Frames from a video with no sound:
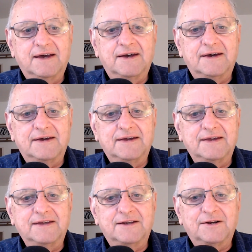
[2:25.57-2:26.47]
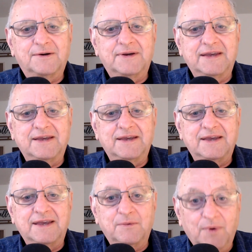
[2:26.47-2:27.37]
uh, you know he
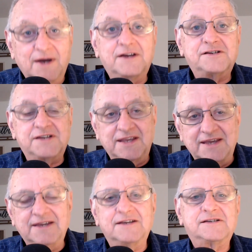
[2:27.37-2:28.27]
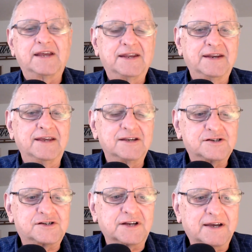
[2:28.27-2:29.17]
he was he is and he
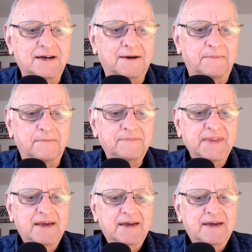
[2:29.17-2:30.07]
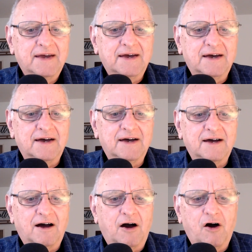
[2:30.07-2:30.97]
is to come
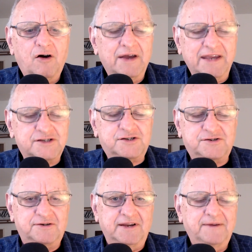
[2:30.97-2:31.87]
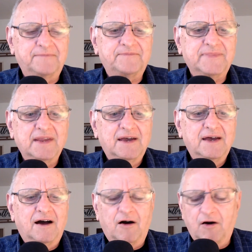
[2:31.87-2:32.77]
uh, all history
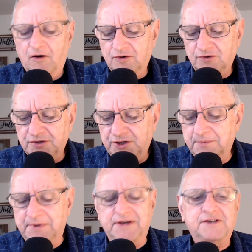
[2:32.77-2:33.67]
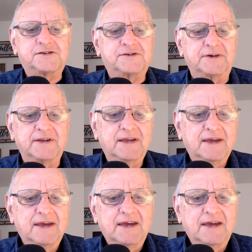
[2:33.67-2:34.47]
all human history